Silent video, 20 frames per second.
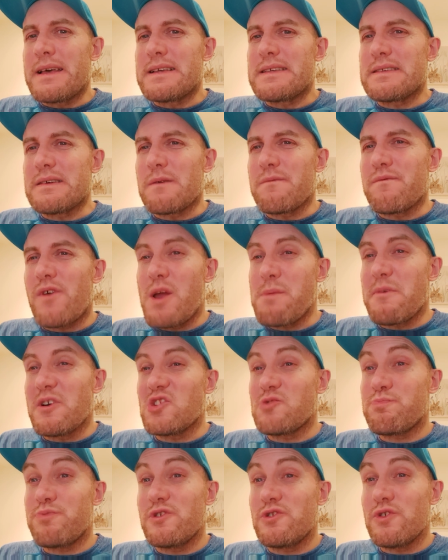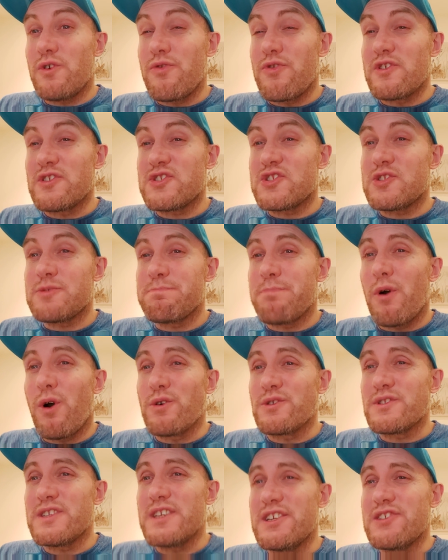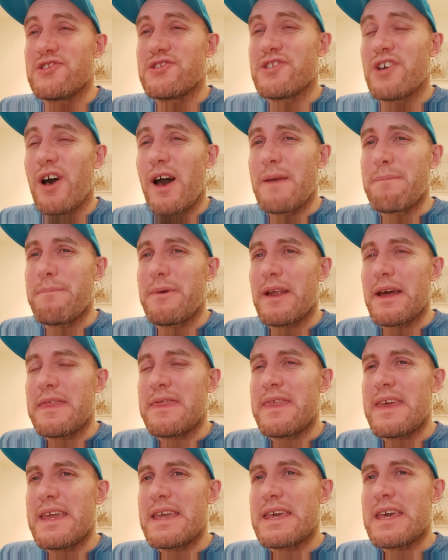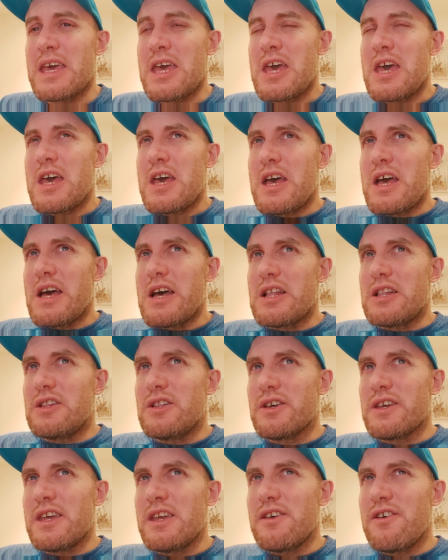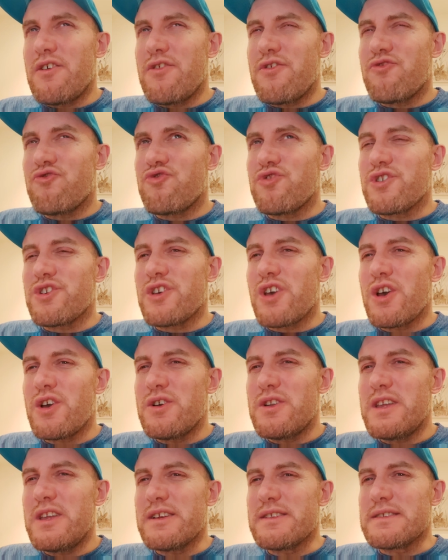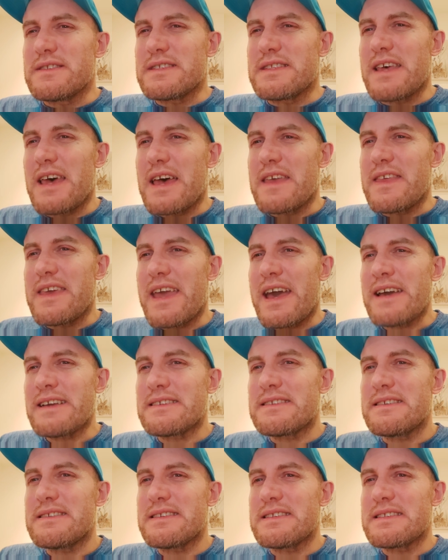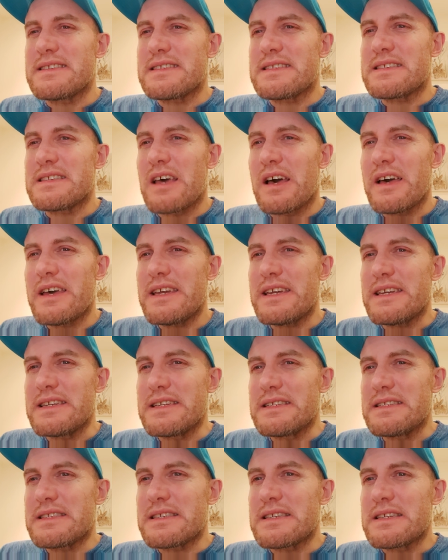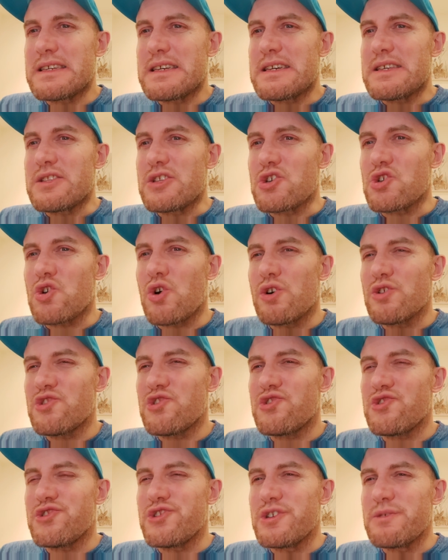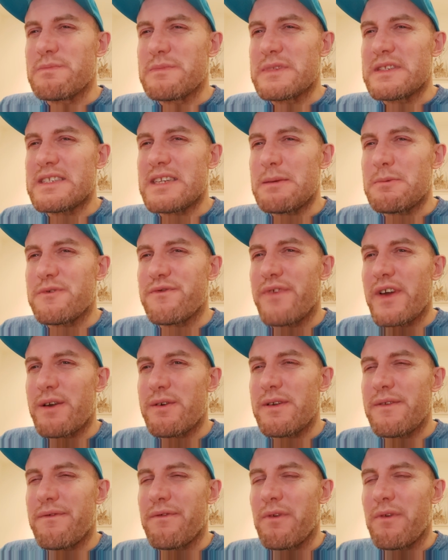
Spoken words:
So I'm very much put on the spot each time. But I think, looking at the Draconians there, the actors inside the costumes seemed very